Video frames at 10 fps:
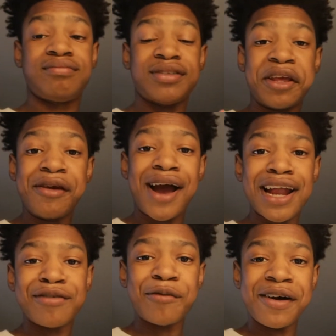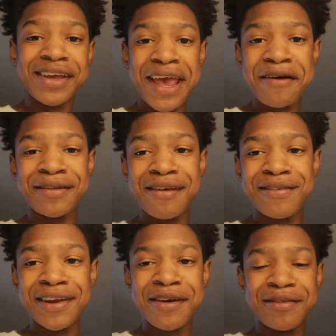Thank you guys for 1k on that
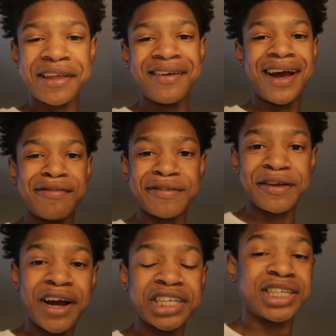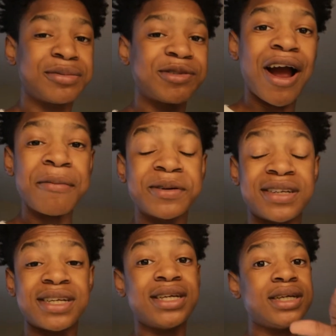video and thank you guys for 300
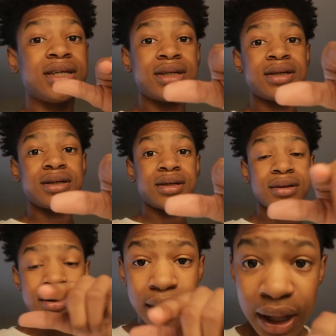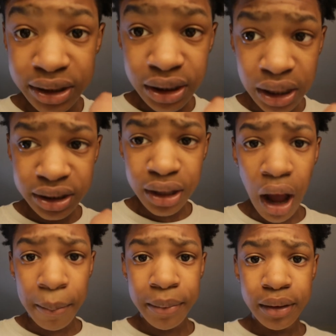subscribers. Let's not
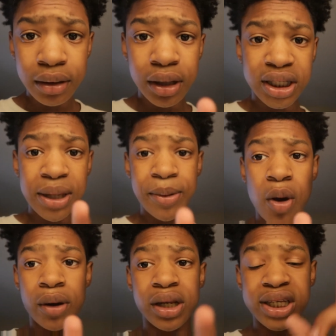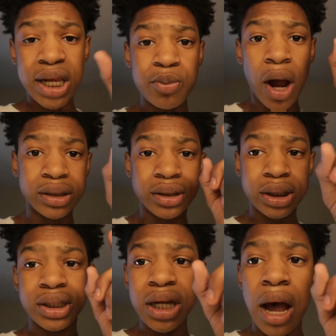stop. Let's keep going. Let's keep rising
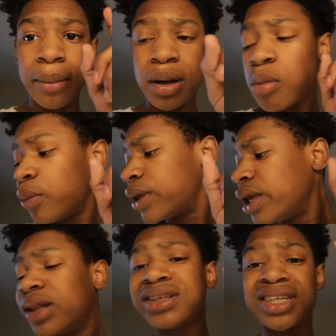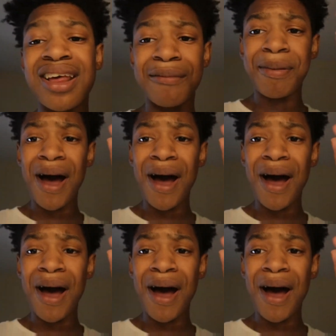to the top. Come on, we can get this channel